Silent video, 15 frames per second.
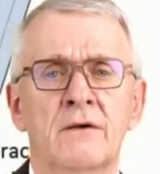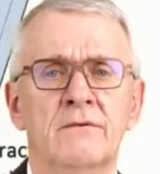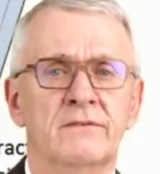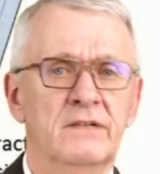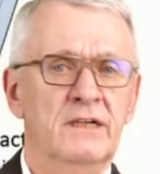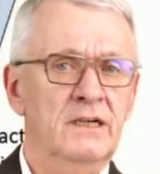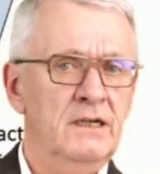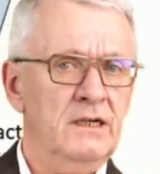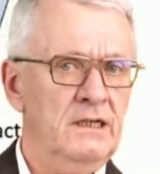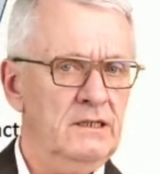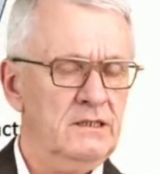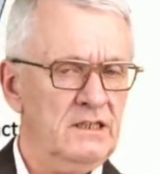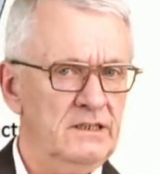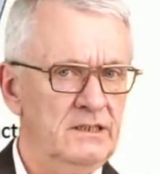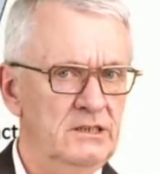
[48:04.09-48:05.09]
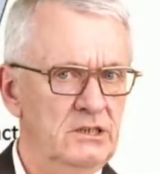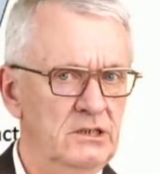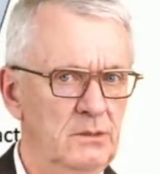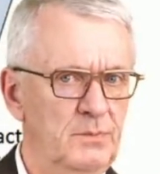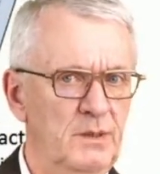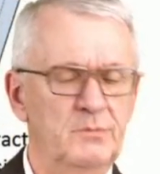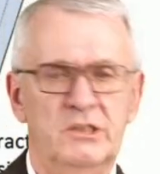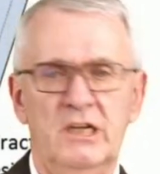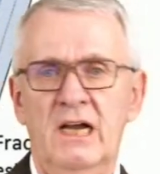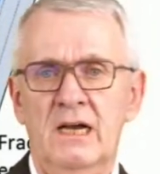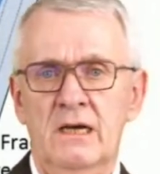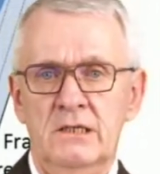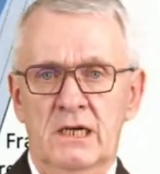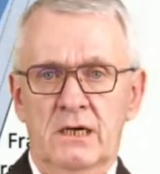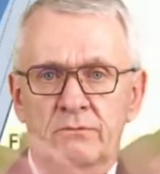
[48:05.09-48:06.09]
Very traditional people say,
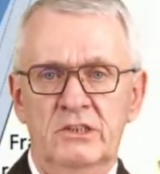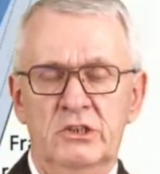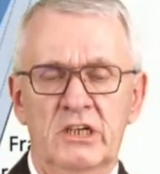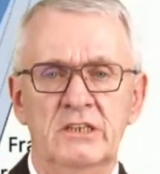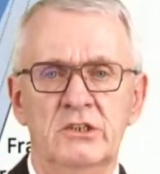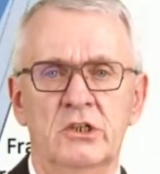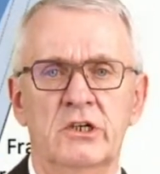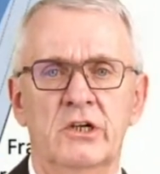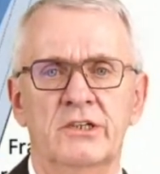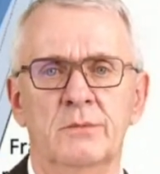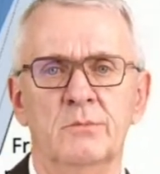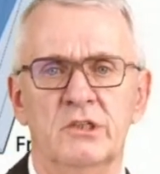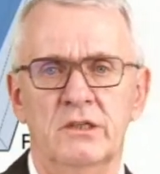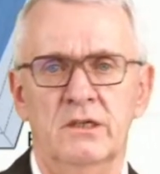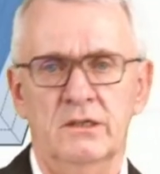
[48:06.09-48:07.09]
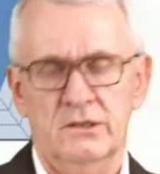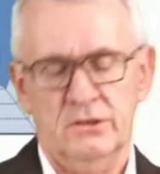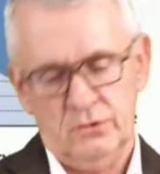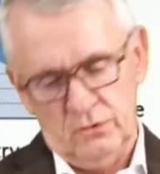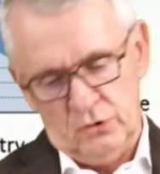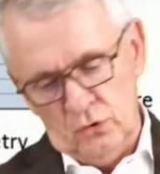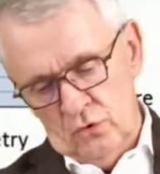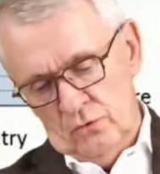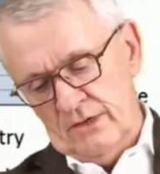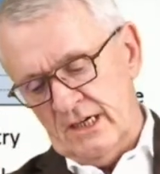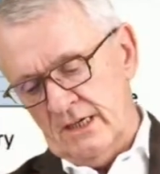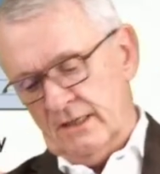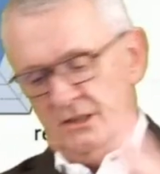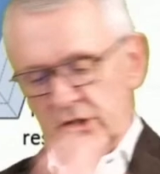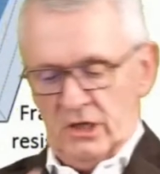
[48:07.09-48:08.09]
we change the cutting materials. Tool
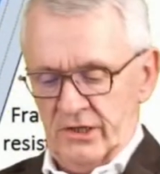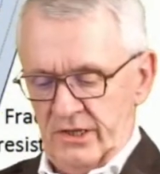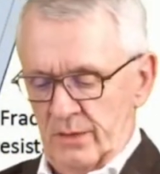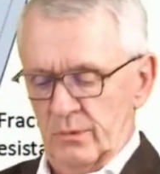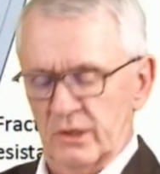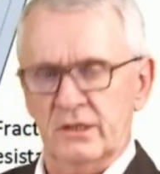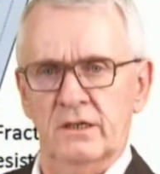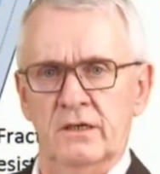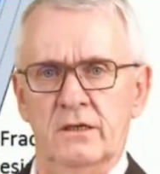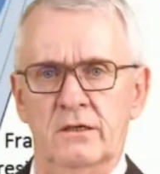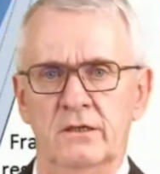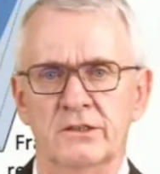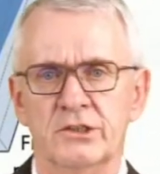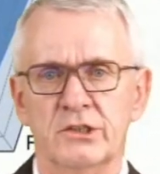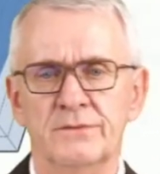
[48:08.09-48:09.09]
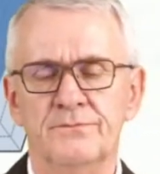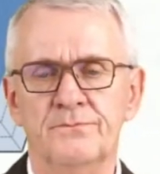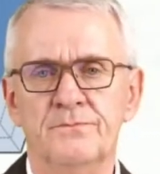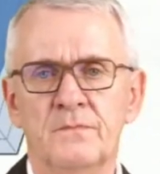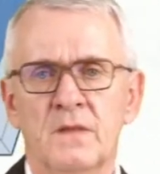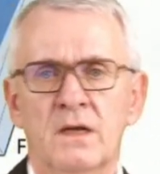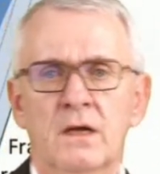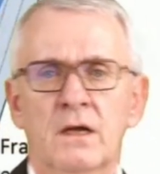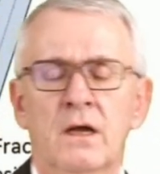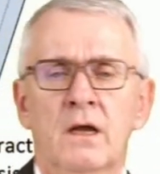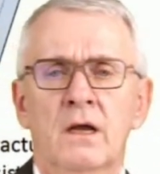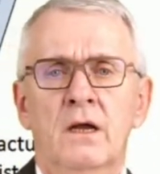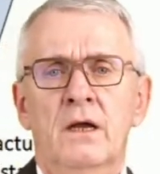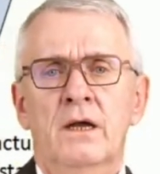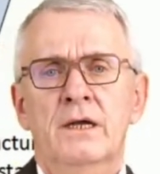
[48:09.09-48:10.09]
wear is cutting materials.
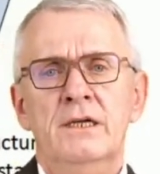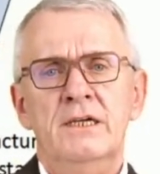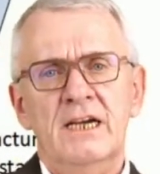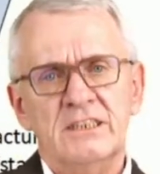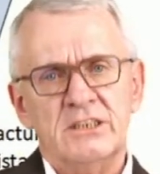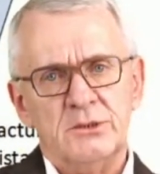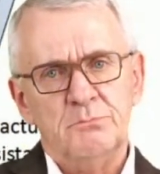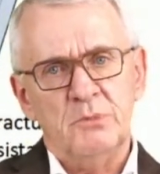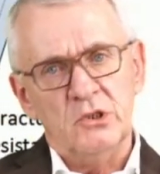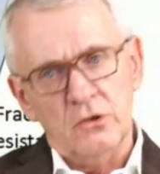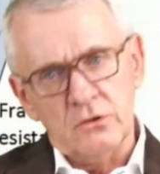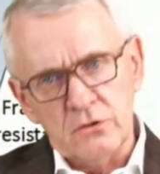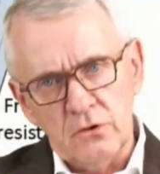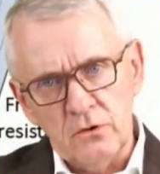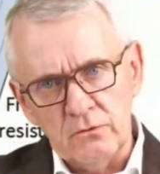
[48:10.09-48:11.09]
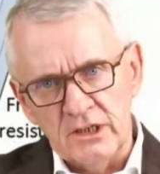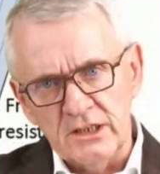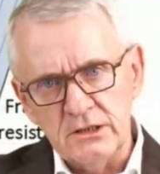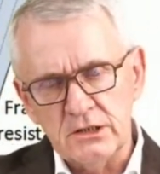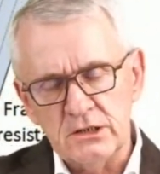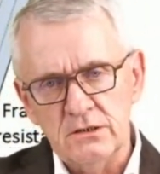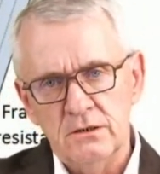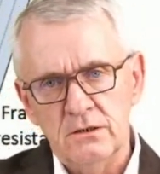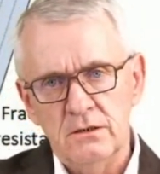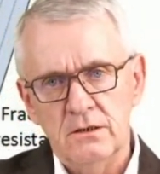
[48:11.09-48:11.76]
Yes, but not always.